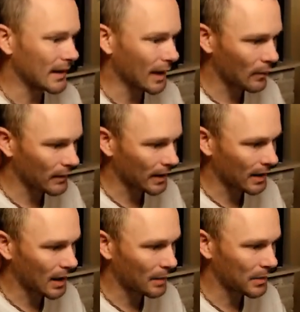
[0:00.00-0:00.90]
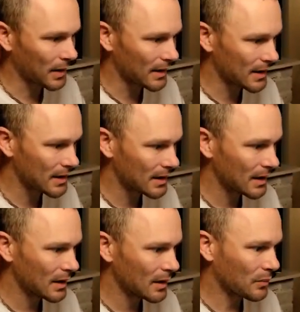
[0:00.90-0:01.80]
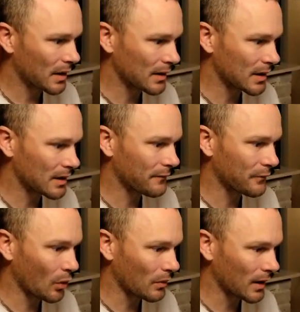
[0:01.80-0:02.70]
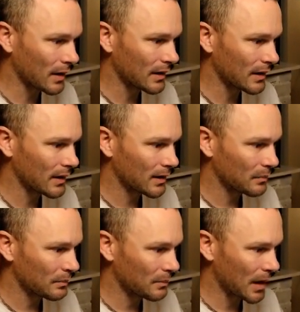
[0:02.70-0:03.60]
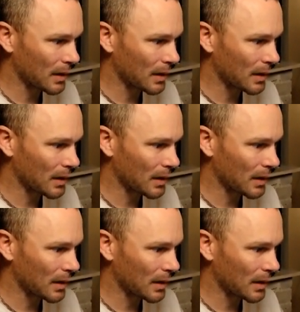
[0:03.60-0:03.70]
Now we've got a copy of this, bring this forward, make a